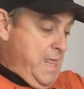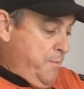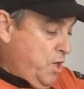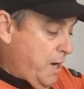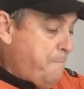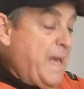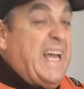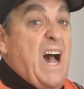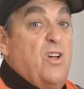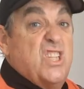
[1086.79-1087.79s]
then we're gonna
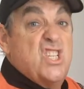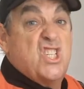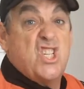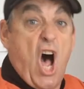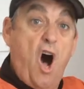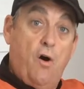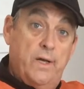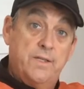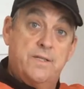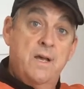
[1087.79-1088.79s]
pick out the
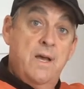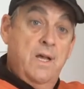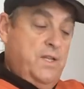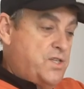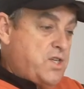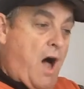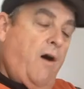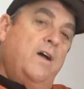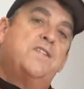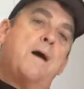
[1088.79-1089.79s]
solids. The
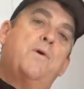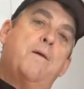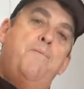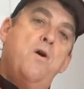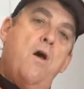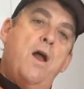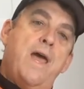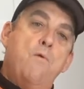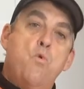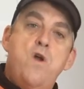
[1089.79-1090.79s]
solids I'm gonna put on
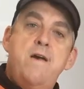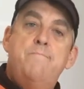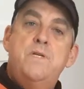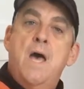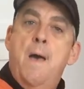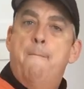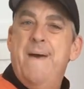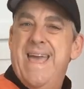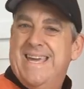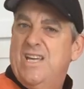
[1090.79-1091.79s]
a rimmed
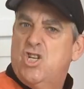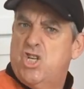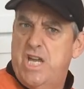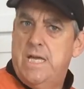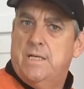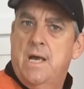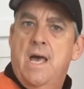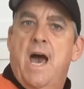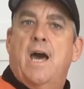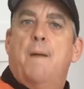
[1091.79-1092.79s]
baking sheet.
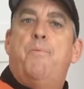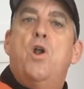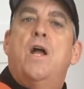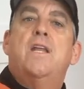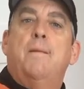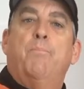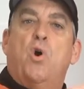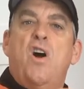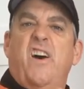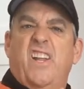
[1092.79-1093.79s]
I'm gonna put under the
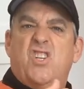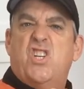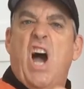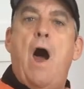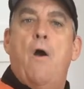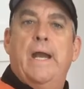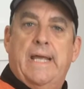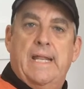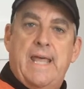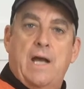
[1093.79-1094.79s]
broiler, char it,
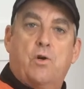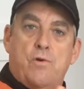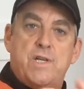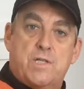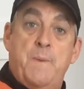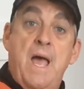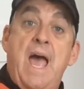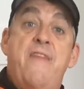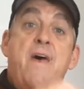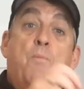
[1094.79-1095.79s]
get it that crisp.
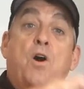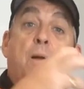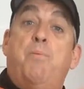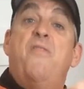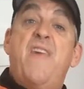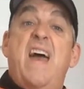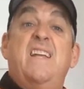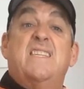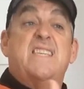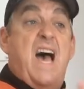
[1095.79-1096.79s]
And then we're gonna put that
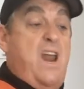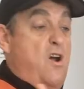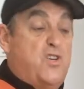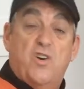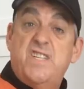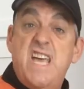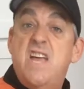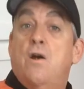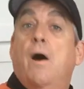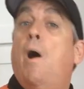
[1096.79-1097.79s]
inside our
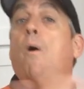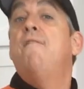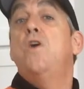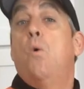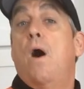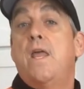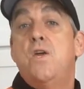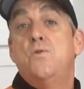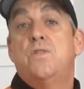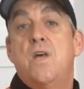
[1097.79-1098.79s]
tortilla or however you wanna
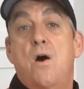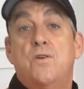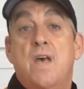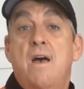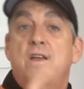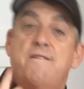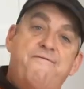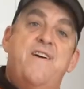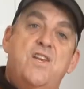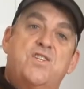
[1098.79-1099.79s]
use those to
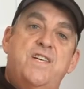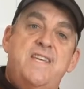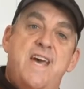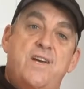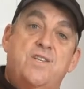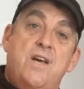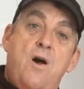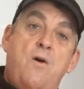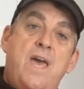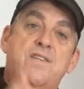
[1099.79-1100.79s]
finish the dish.
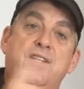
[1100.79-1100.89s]
Okay, so